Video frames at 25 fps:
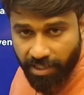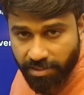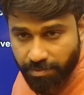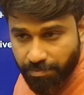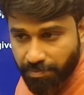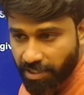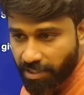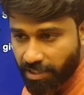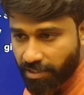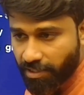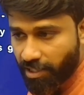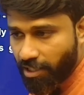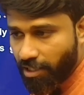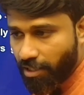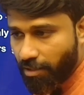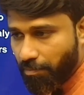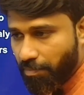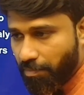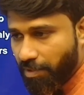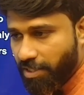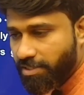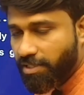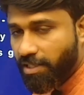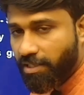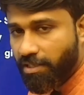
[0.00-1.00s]
been taken
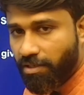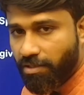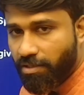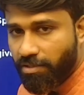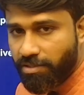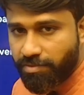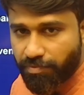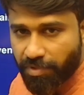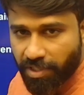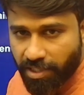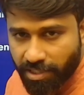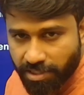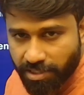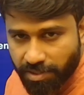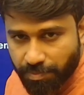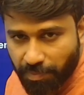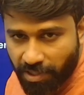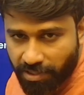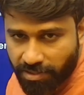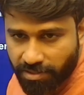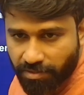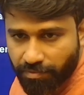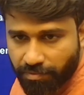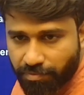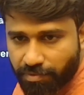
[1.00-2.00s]
place across various
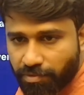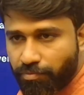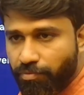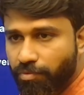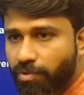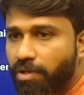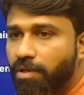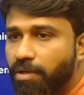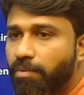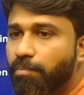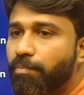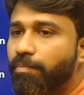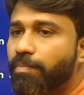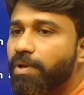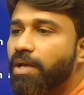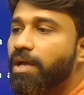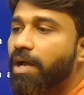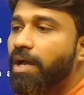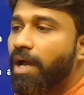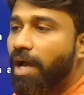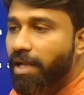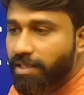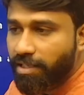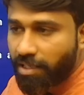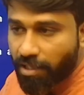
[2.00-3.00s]
parts of the world
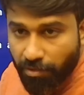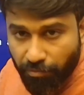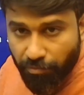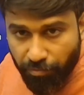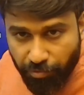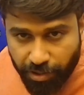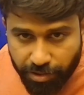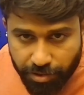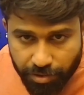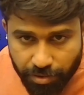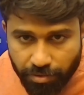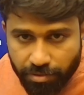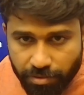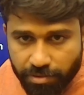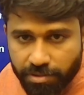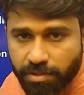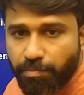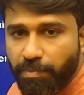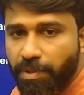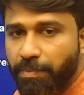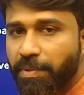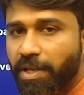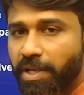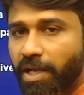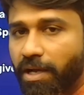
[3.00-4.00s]
and conflict zones
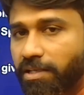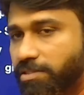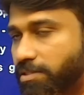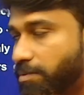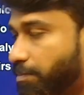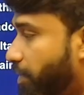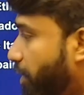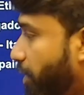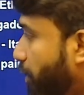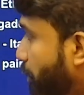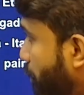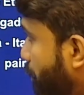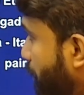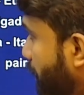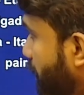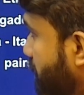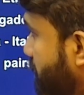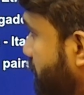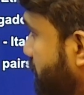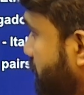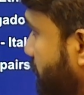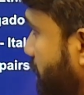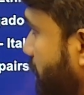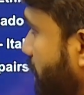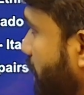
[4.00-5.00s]
may be asked by
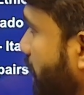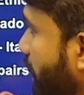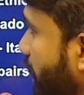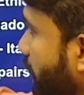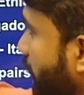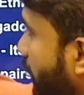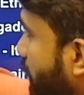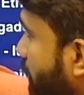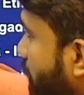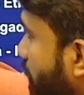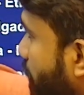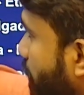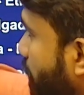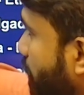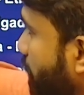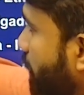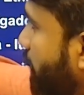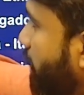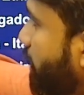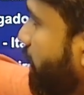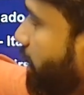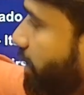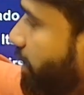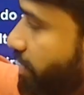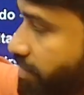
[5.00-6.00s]
UPSC.
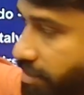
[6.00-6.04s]
Catalonia is